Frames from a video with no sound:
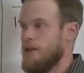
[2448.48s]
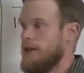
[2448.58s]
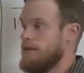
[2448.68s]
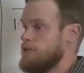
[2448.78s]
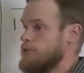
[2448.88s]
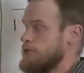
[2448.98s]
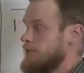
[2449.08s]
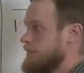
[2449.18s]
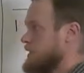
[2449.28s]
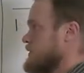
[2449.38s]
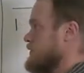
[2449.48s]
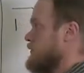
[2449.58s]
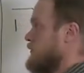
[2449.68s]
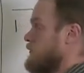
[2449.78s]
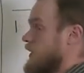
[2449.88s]
and it's used in the sense of
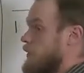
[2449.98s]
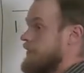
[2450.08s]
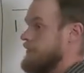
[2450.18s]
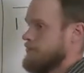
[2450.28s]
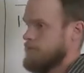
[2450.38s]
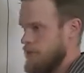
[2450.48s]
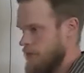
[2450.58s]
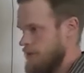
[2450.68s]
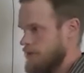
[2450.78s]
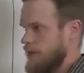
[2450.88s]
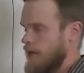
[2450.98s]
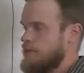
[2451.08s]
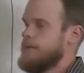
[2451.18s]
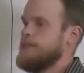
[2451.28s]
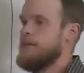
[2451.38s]
very. Okay, it
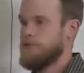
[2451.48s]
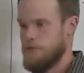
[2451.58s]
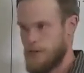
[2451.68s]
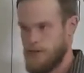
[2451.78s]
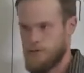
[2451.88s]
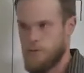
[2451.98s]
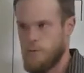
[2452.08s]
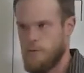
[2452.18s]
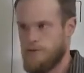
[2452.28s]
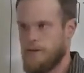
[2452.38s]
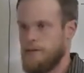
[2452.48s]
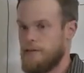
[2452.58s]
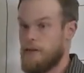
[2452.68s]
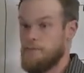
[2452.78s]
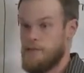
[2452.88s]
kind of intensifies the word that
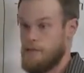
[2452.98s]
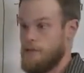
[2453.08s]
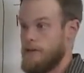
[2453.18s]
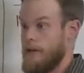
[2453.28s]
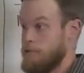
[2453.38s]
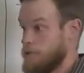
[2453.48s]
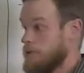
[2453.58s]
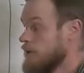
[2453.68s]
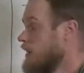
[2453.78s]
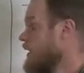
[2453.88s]
it comes after.